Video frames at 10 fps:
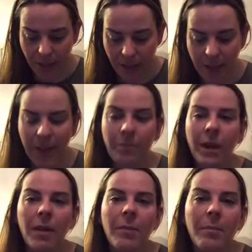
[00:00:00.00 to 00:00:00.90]
And these can
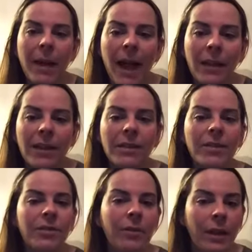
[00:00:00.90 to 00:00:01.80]
become
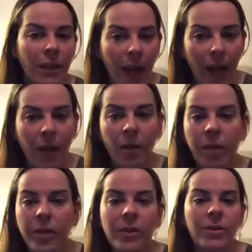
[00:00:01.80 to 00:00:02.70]
imbalanced through ill
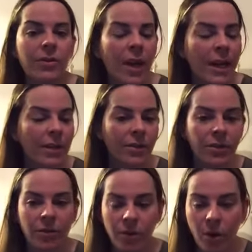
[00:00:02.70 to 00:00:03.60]
health, through stress,
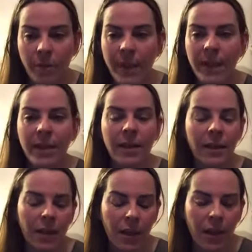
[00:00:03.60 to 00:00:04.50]
through trauma,
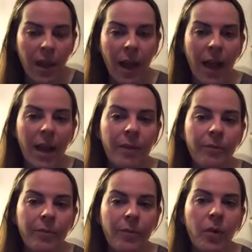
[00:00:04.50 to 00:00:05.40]

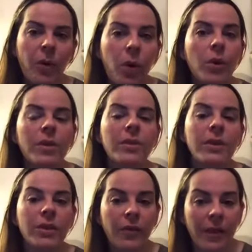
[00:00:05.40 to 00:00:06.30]
through all sorts
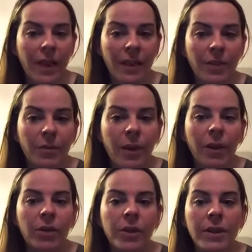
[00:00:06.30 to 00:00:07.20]
of different things. So we're going
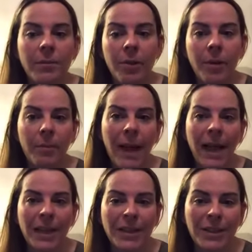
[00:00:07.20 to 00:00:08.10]
to look to bring
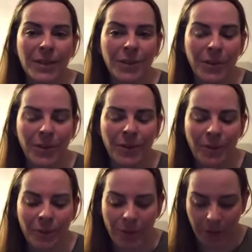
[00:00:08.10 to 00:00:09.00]
balance
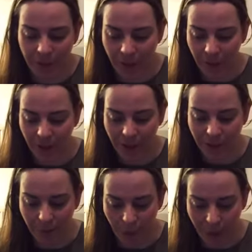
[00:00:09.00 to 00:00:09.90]
to those
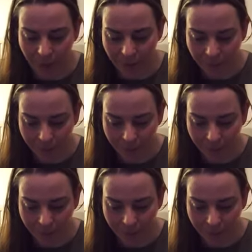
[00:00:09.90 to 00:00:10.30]
this morning.